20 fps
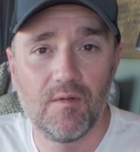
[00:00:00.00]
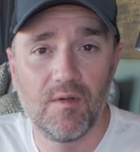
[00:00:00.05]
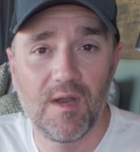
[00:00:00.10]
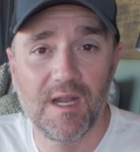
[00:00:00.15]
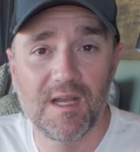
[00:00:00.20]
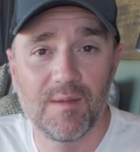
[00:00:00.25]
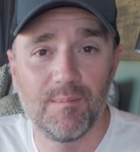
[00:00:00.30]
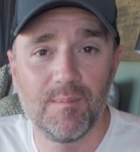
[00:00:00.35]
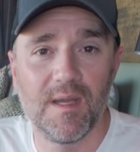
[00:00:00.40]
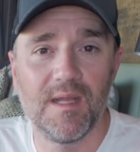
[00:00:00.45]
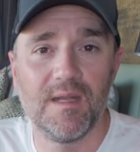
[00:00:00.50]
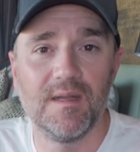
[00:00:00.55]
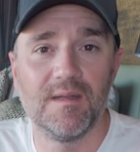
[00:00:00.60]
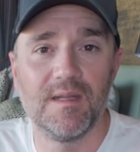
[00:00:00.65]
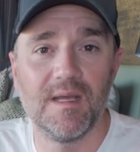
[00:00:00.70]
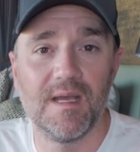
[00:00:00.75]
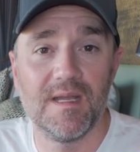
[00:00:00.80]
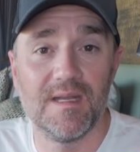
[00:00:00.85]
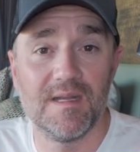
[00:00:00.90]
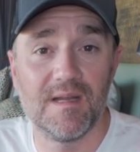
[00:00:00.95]
recommend
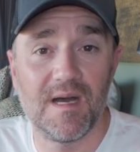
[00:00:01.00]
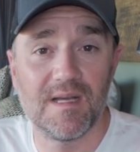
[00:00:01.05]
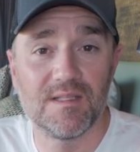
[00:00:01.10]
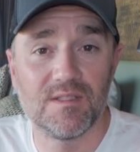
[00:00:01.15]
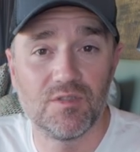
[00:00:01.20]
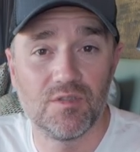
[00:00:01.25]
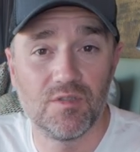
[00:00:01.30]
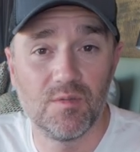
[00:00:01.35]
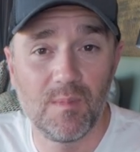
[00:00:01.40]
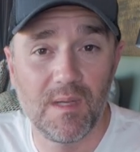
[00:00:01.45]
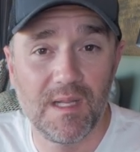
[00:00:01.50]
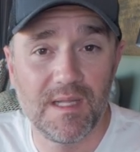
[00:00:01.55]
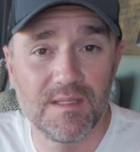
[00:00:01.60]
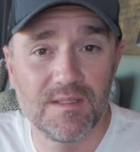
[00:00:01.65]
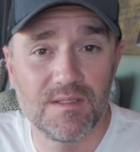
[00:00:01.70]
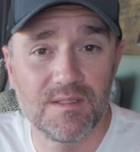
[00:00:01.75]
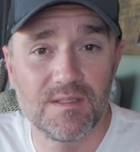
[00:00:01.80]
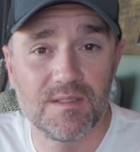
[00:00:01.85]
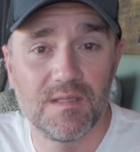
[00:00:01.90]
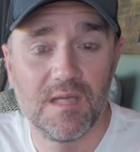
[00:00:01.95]
a nice zoom
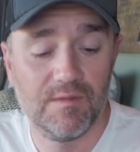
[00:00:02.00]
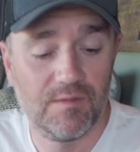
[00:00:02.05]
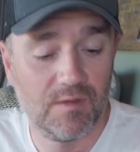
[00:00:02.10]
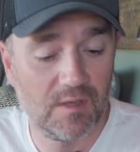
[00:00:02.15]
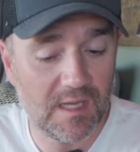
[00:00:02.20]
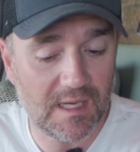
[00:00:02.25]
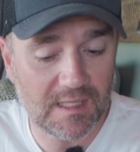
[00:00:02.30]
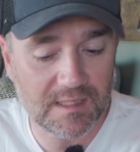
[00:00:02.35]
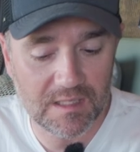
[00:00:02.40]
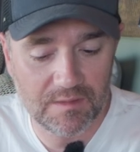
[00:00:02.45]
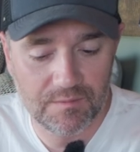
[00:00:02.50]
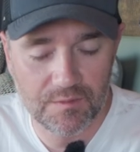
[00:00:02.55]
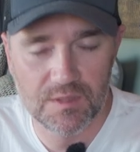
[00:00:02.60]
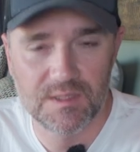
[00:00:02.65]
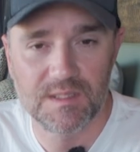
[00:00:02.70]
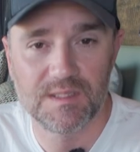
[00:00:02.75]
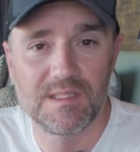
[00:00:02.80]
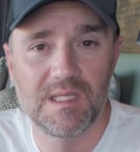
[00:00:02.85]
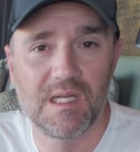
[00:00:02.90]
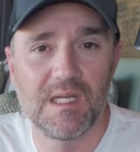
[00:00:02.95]
lens if you like that
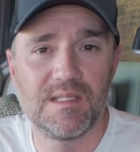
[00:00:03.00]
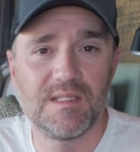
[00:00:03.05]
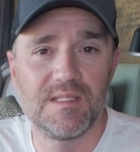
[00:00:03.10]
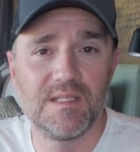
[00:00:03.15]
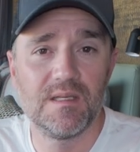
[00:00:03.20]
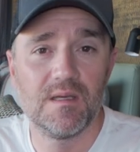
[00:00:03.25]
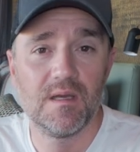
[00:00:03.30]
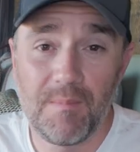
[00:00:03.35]
versatility.